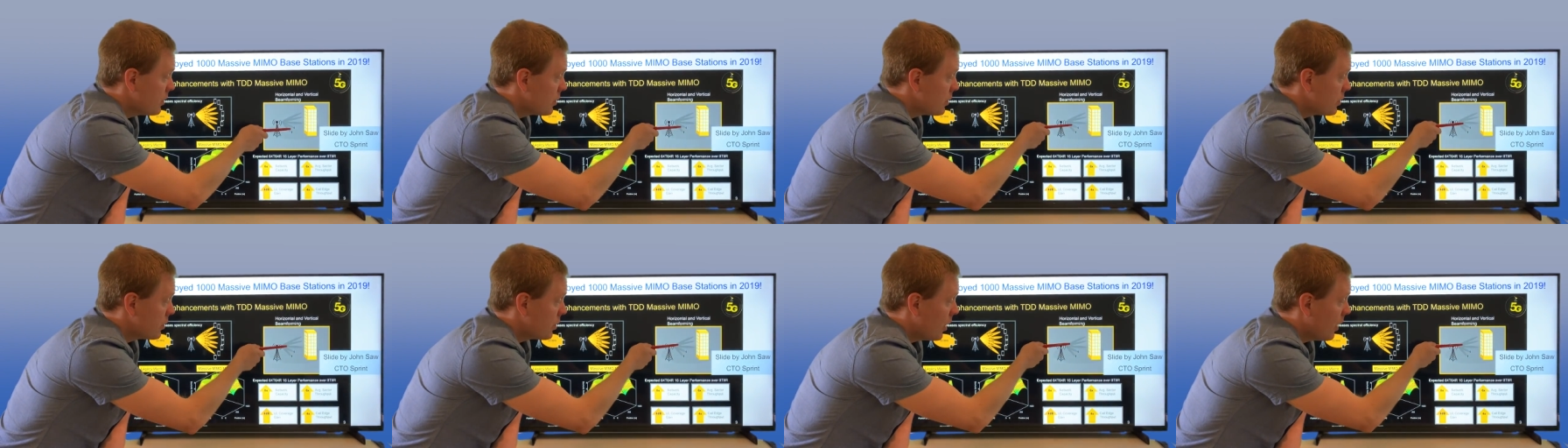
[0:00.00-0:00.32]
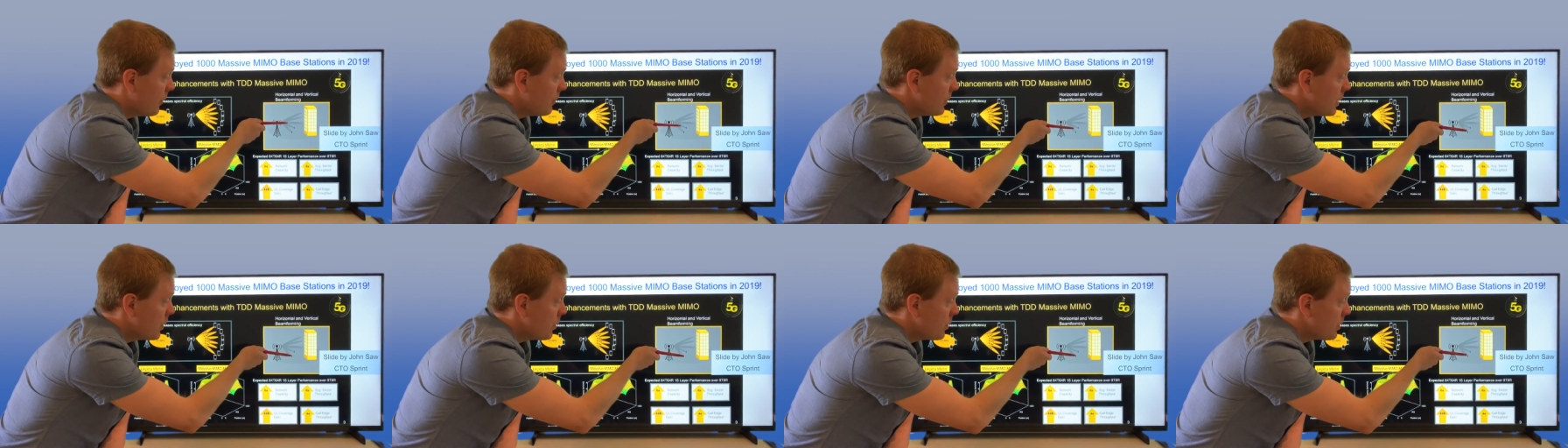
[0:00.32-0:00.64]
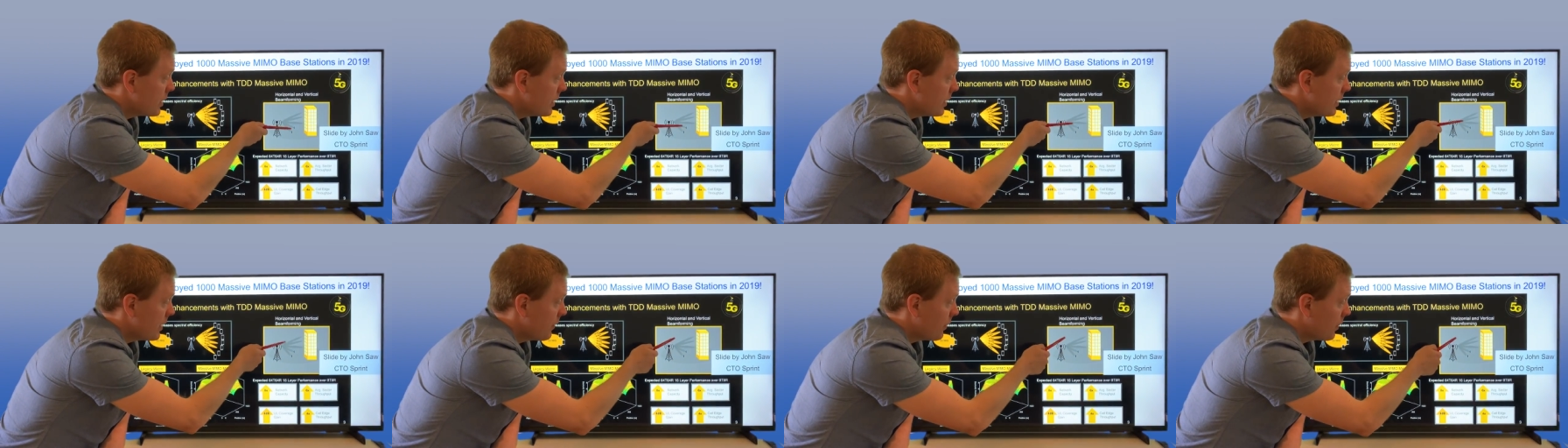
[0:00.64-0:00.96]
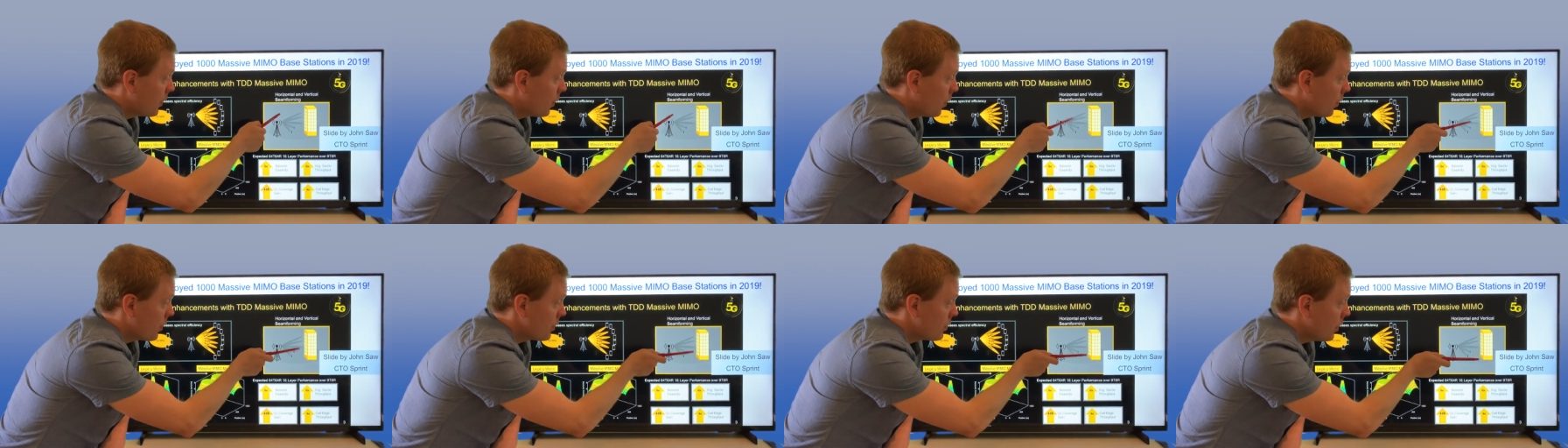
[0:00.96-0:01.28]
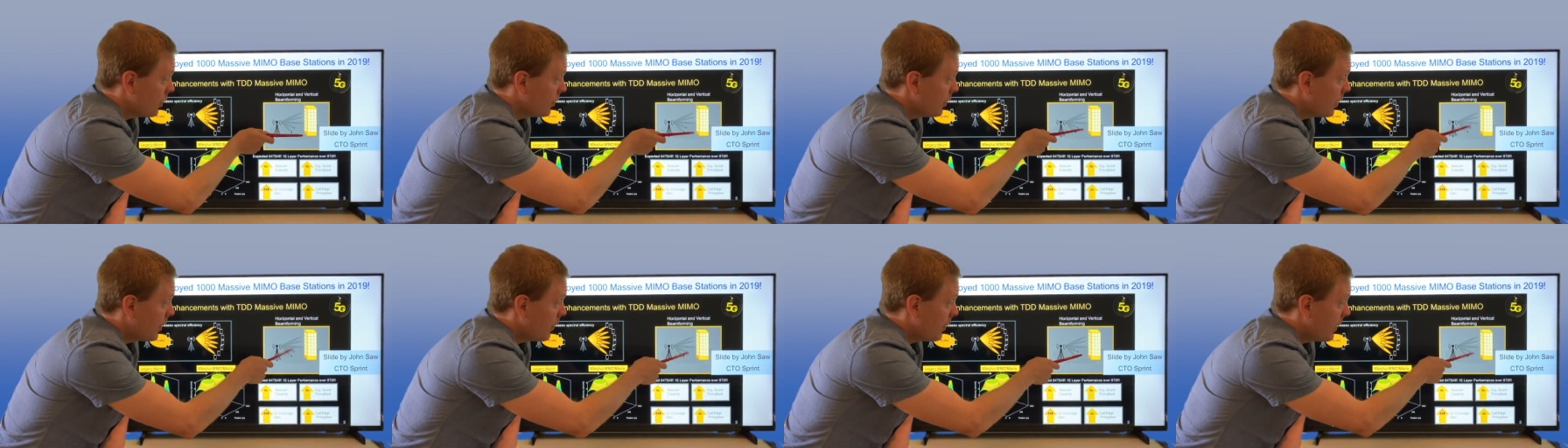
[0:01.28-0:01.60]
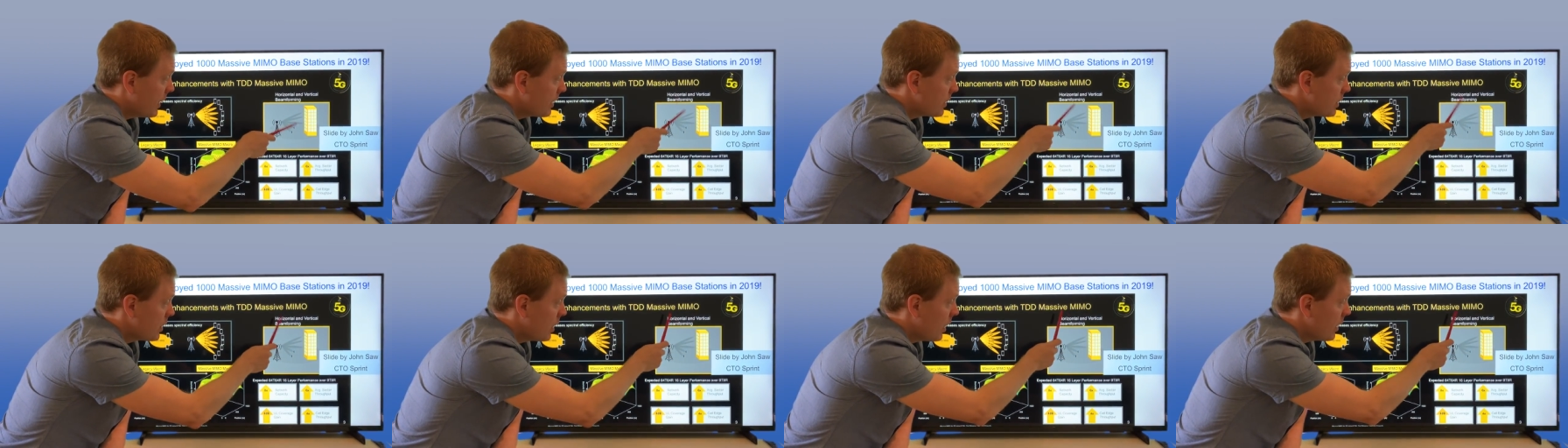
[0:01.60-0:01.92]
so serve use in different horizontal
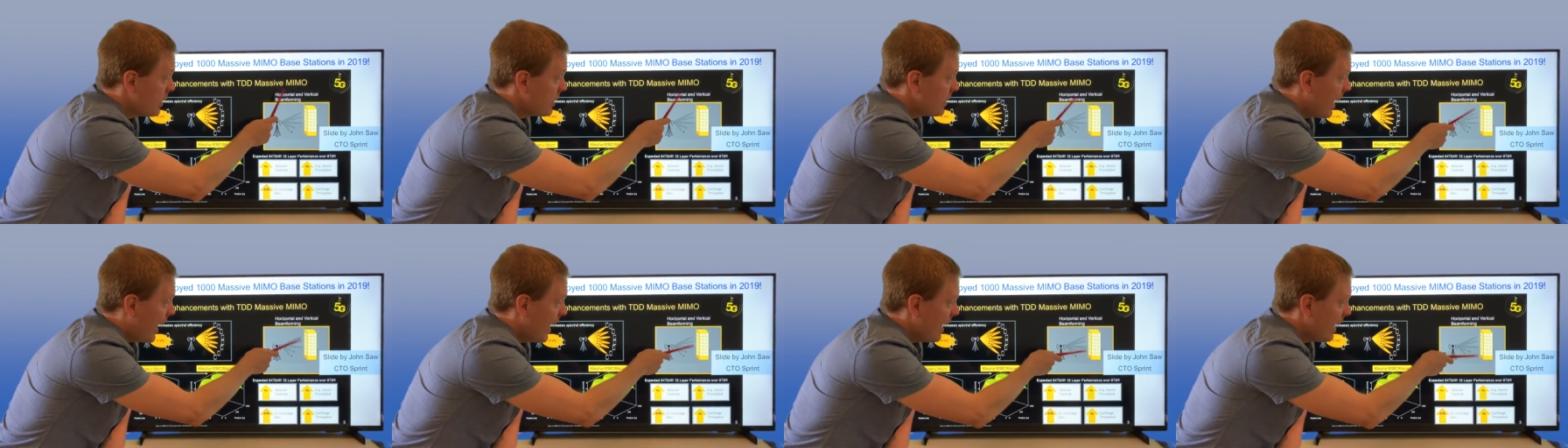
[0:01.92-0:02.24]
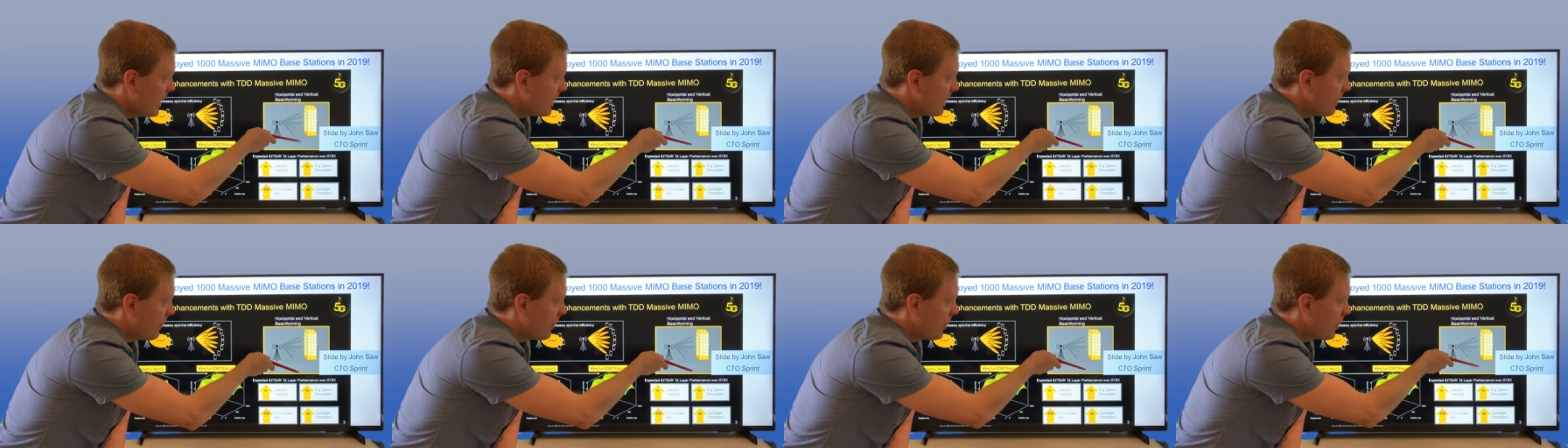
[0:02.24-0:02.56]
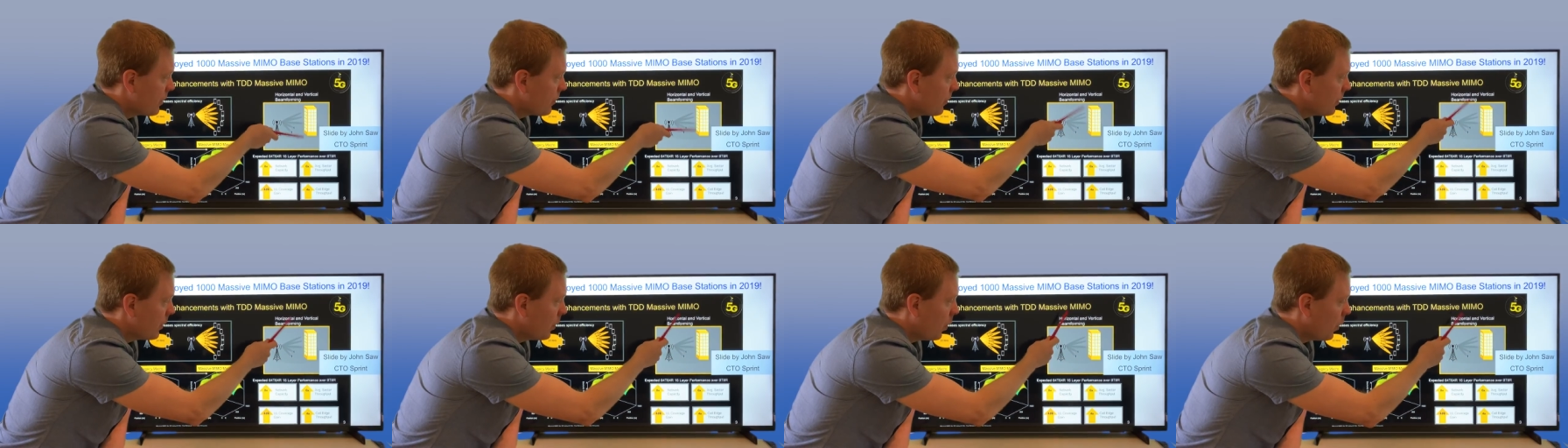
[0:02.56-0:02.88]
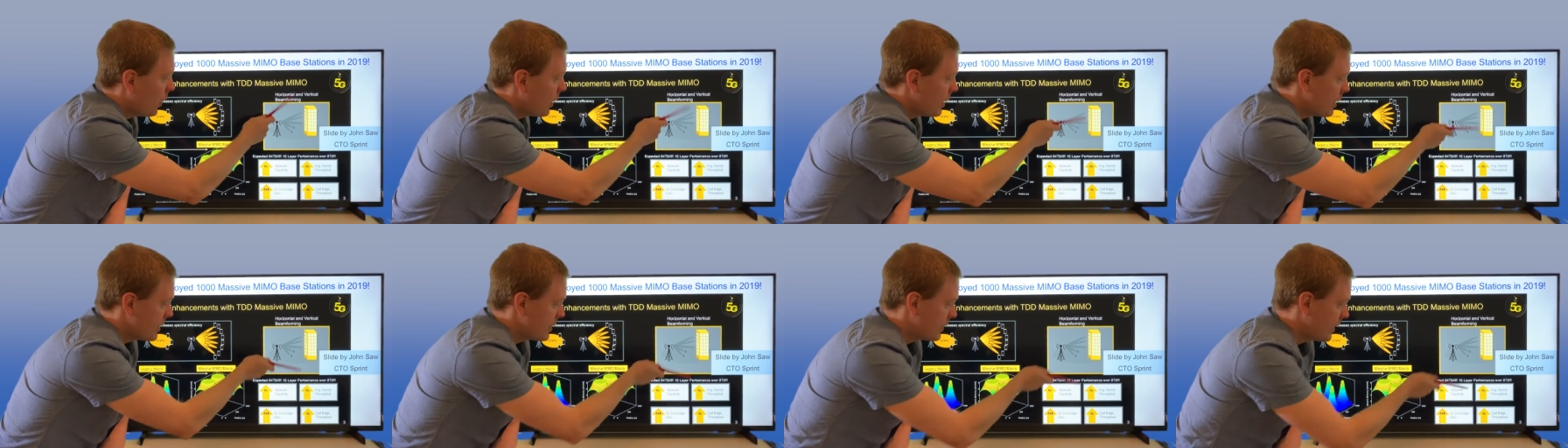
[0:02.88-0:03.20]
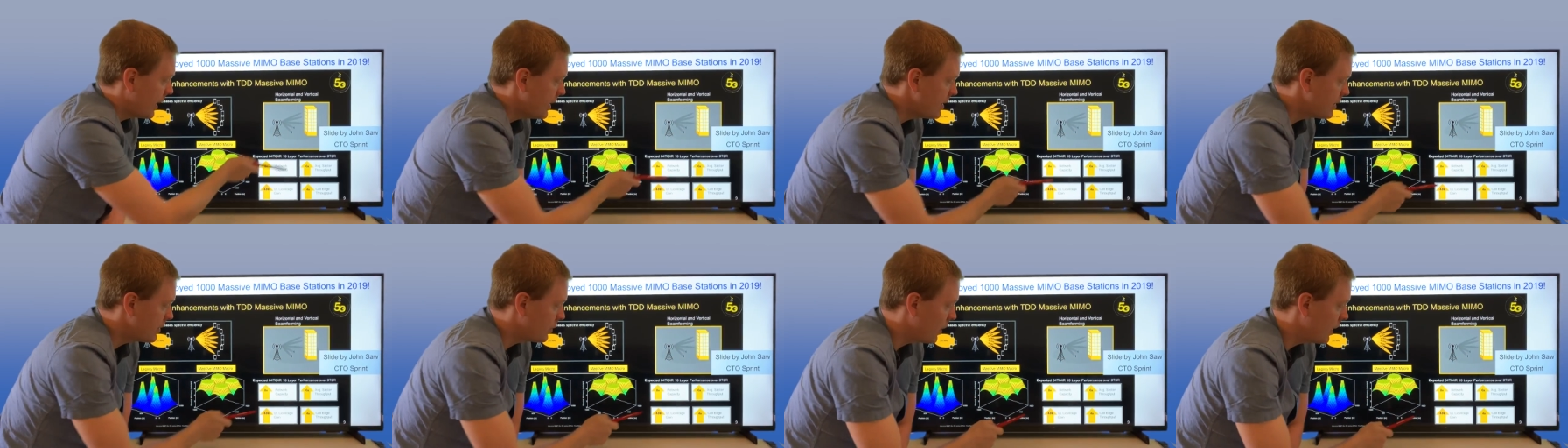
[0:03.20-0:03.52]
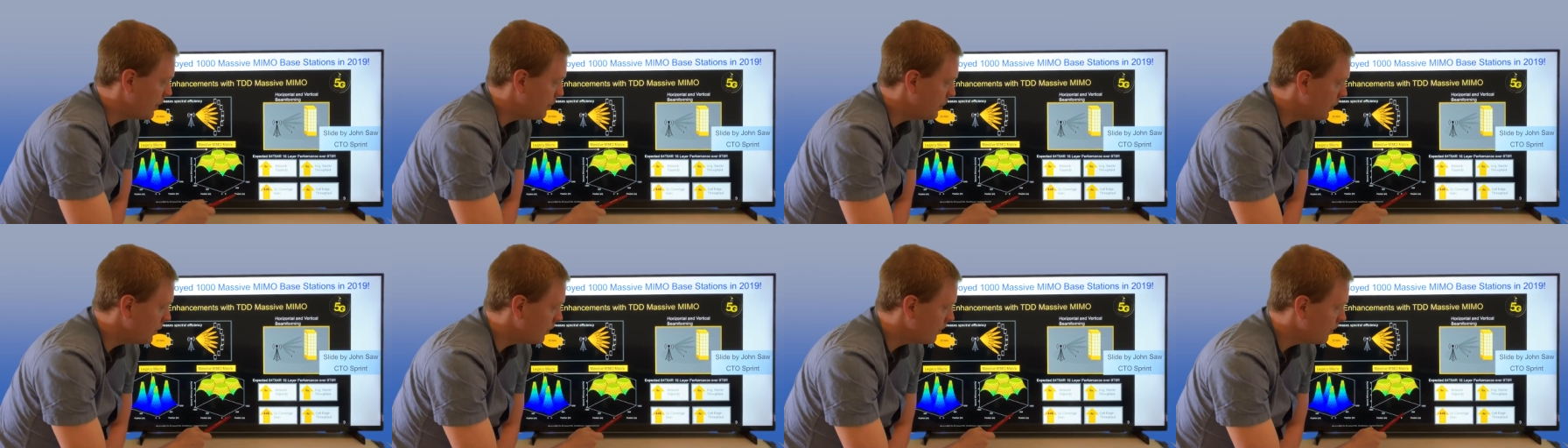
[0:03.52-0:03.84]
directions and a different floor in the
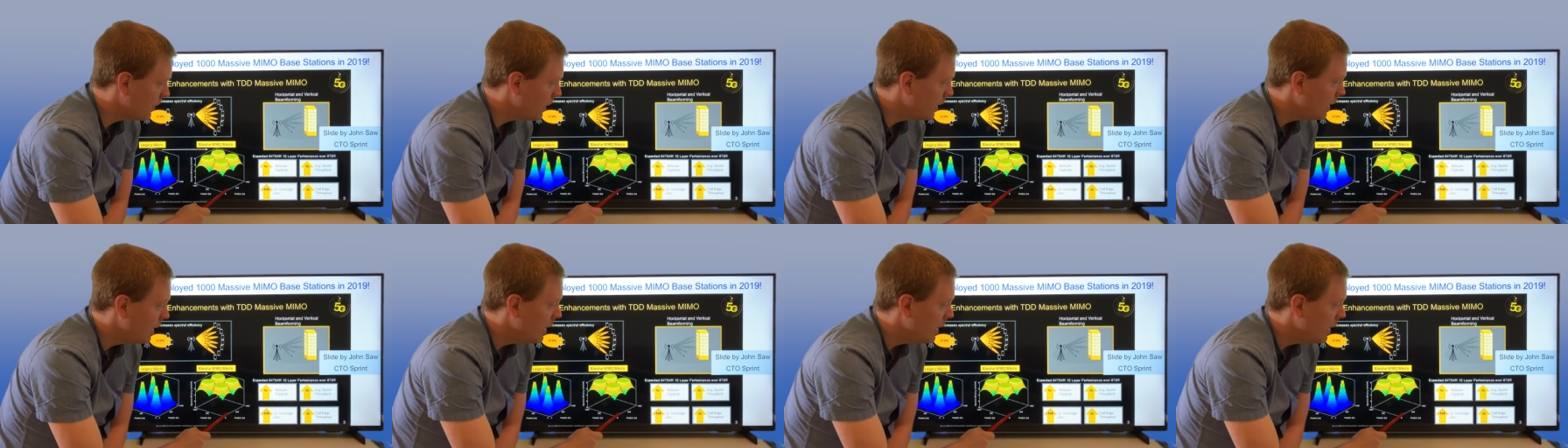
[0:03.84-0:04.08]
skyscraper.